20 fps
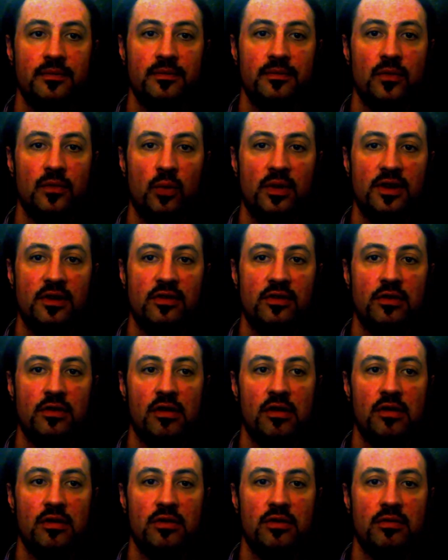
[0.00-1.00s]
when the
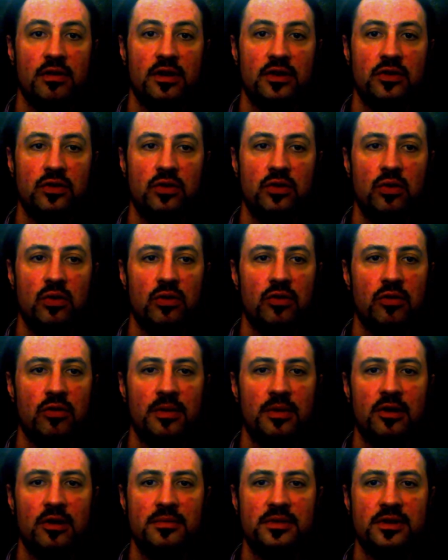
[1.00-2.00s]
scenario has run its course or
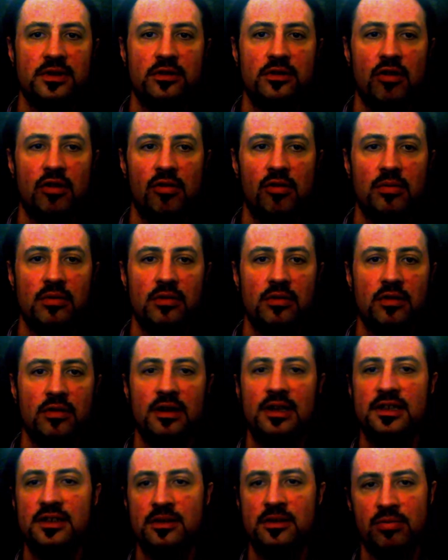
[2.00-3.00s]
becomes intolerable, at
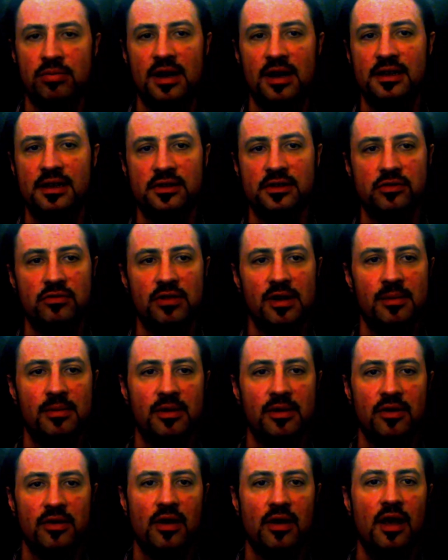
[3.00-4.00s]
least to practiced
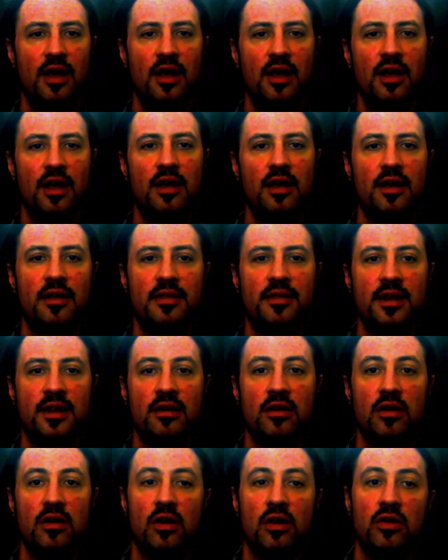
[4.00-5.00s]
dreamers. And
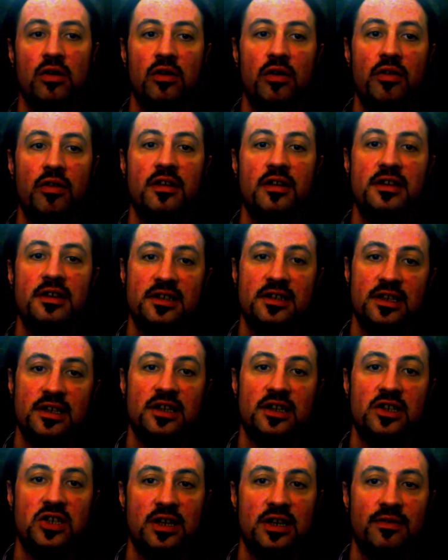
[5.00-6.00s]
then another
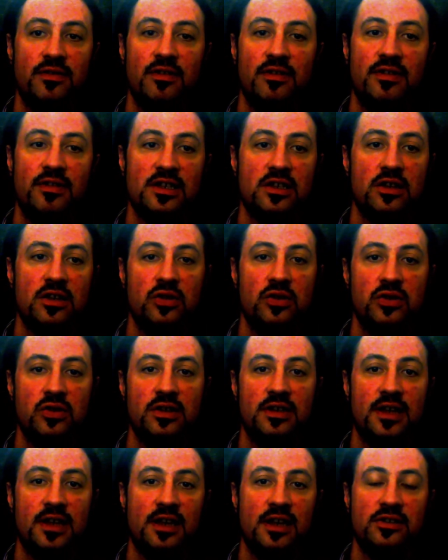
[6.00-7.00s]
dizzying shift of
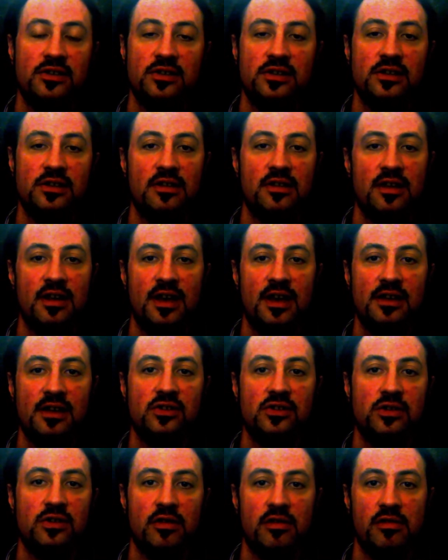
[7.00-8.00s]
dissolution takes us into the next
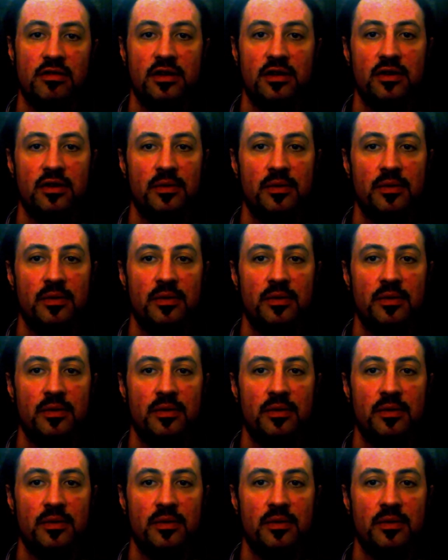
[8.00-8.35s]
scenario.